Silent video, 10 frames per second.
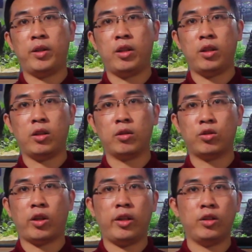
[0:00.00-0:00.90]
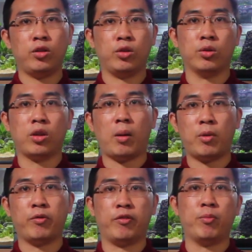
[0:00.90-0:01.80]
be trying to
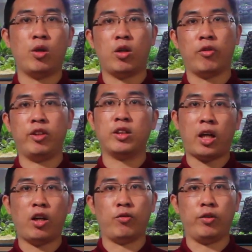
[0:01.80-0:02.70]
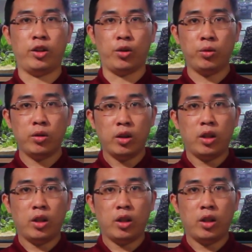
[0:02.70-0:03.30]
come up with more of this kind of video.